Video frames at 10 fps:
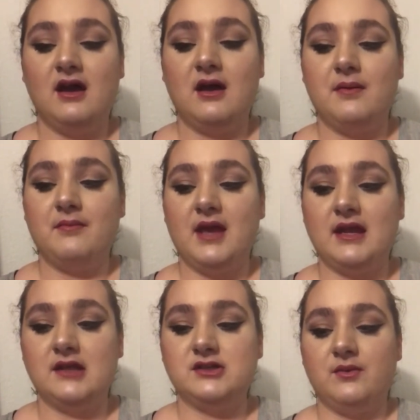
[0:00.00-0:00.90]

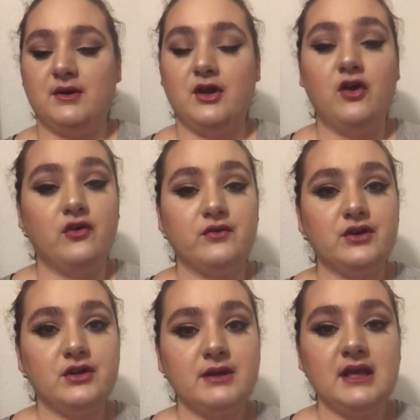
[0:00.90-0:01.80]
And I don't want to
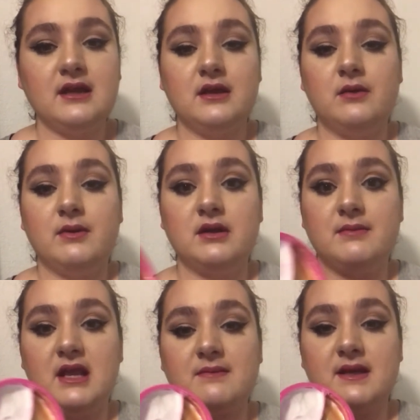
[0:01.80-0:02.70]
overdo it. I don't want to
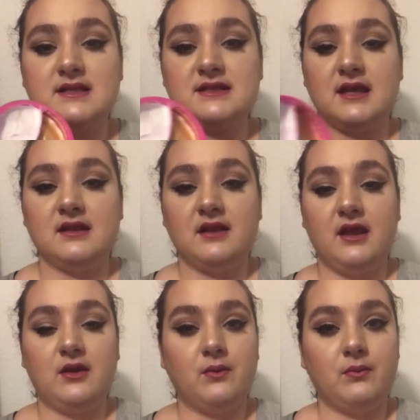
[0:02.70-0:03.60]
make my skin
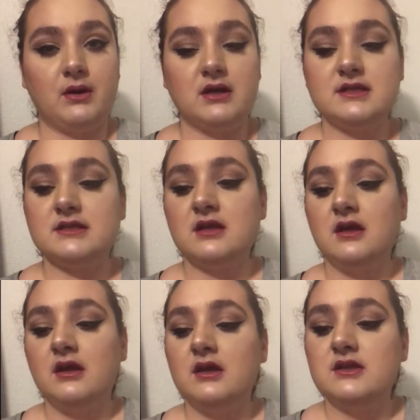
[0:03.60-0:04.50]
like worse.
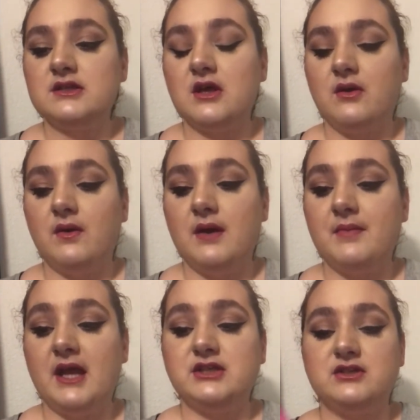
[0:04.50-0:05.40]
So
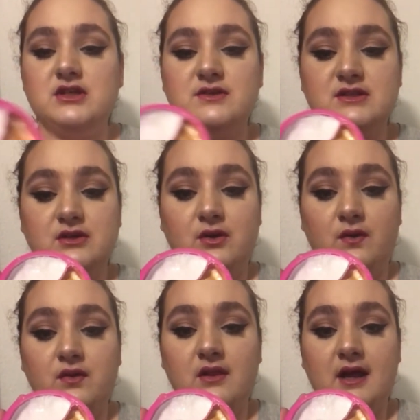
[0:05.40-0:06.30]
I do use the
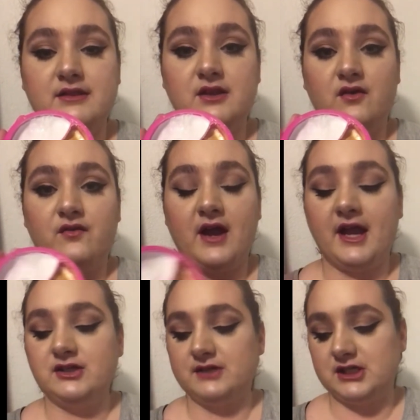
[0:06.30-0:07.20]
gold a lot though for
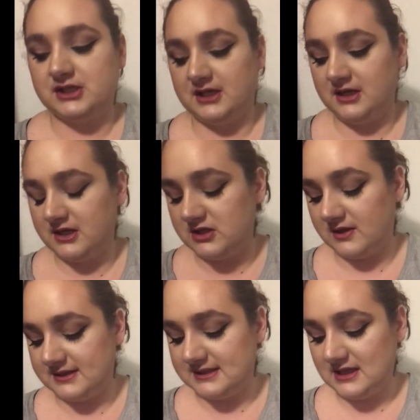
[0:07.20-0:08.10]
hydration.
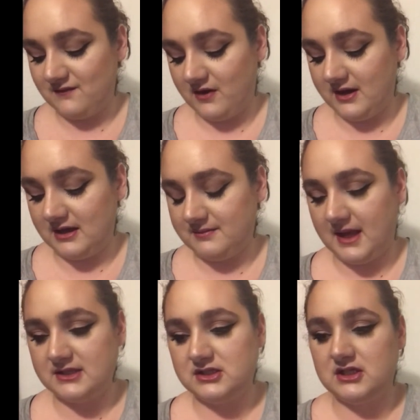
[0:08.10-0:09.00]
So this is a very good
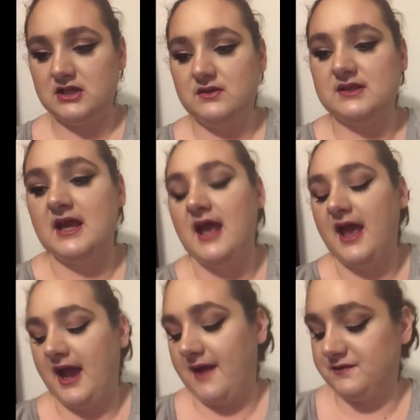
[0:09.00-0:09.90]
mask to use
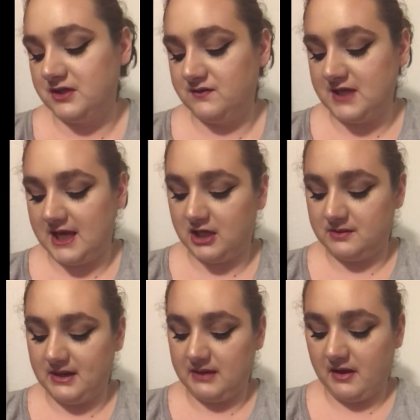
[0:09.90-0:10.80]
after you've taken
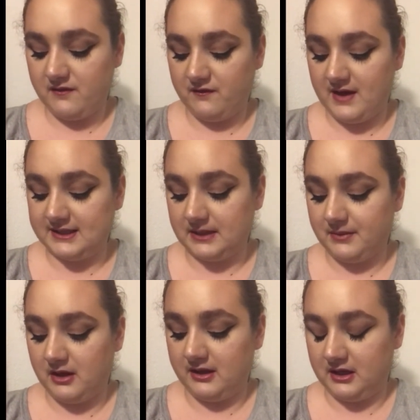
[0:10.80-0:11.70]
your makeup off. In fact, I'm
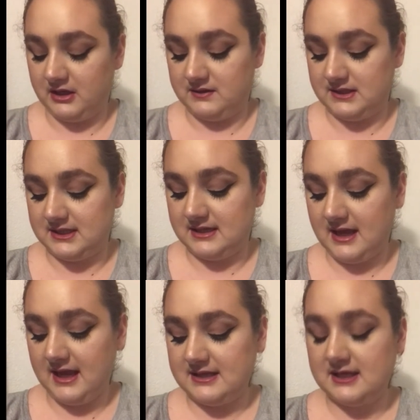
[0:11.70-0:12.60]
probably going to use it
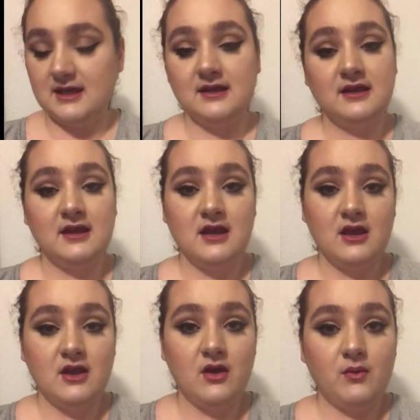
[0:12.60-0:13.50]
tonight
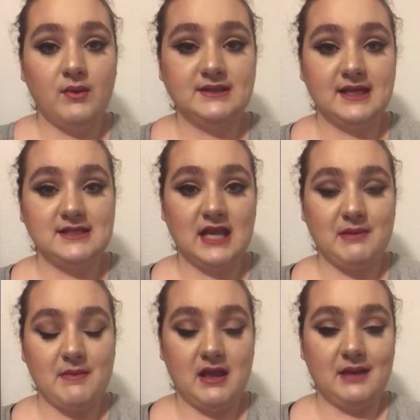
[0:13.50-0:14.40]
once I take
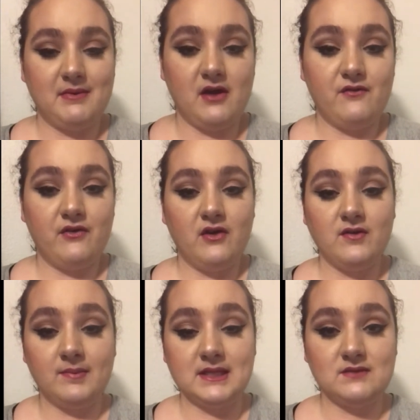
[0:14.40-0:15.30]
my makeup off
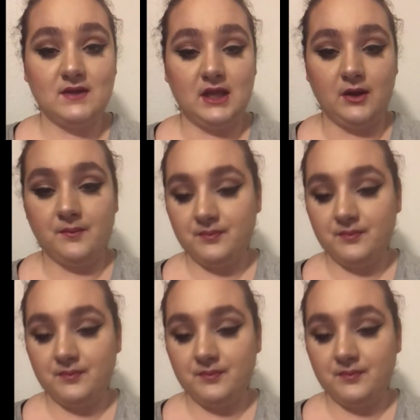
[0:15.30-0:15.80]
from this video.